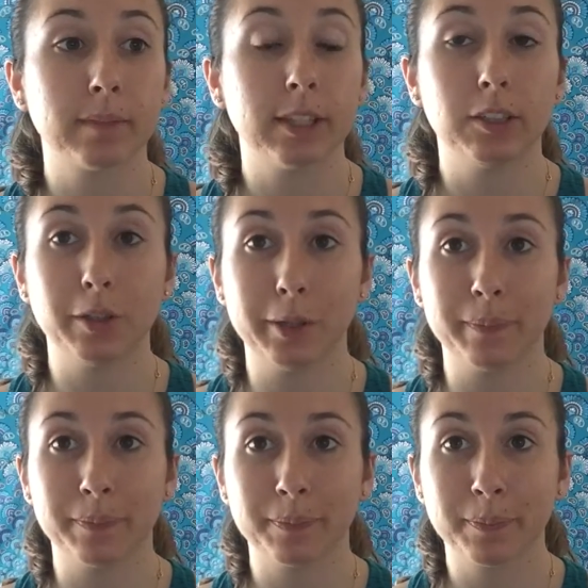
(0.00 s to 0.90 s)
So
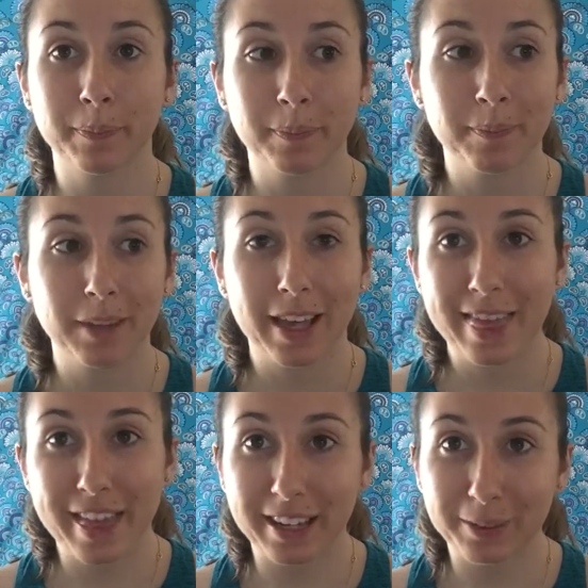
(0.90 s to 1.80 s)

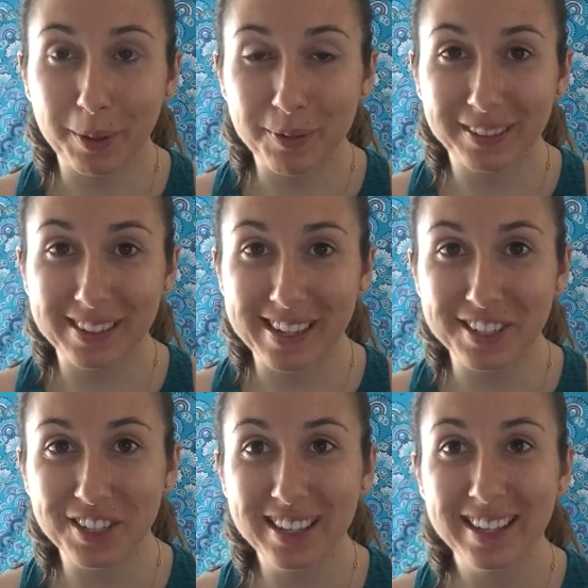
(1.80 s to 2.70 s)
that is my
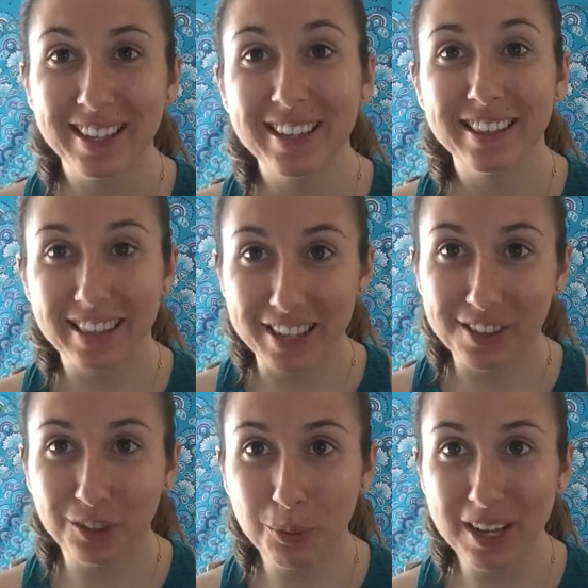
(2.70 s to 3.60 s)
presentation. Thank you
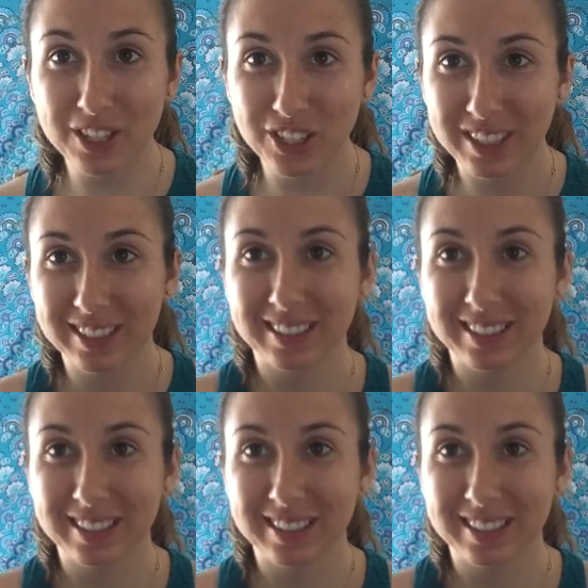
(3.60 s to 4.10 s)
so much.